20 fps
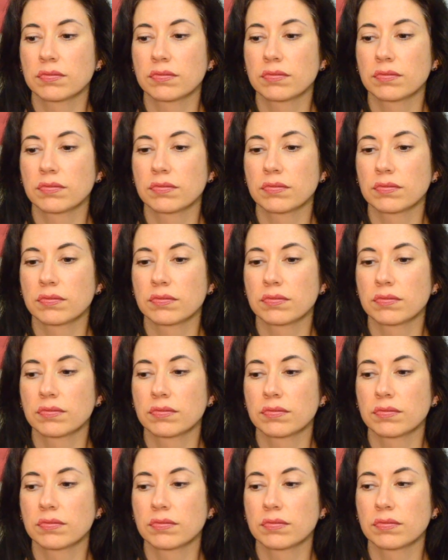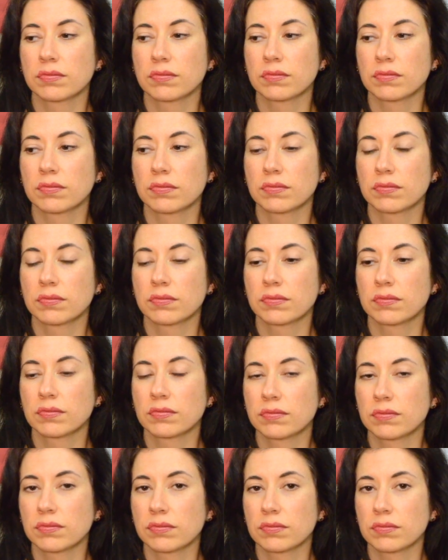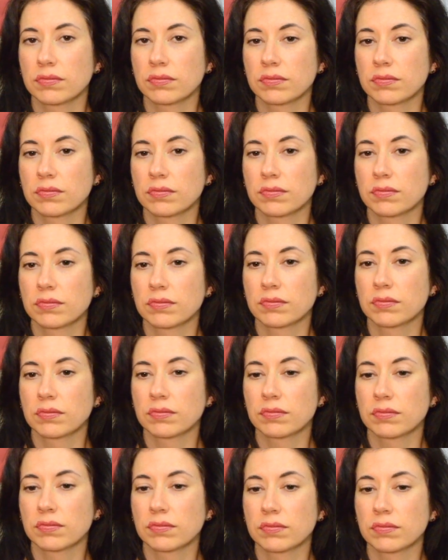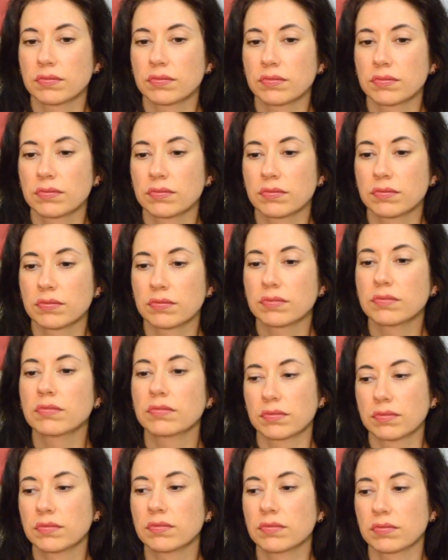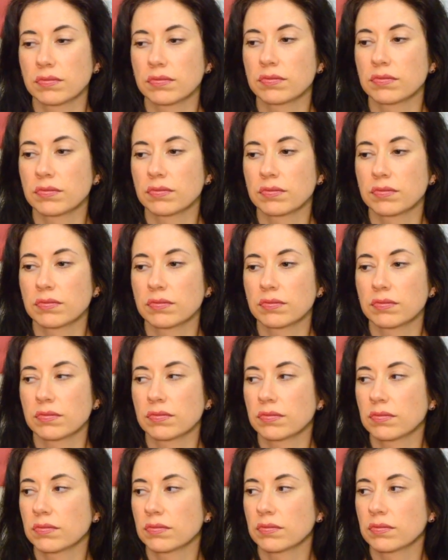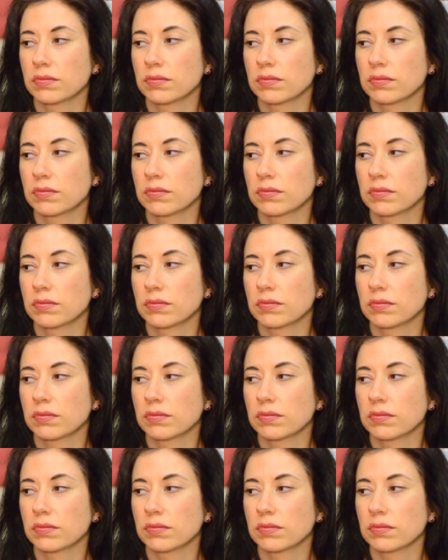This person isn't speaking.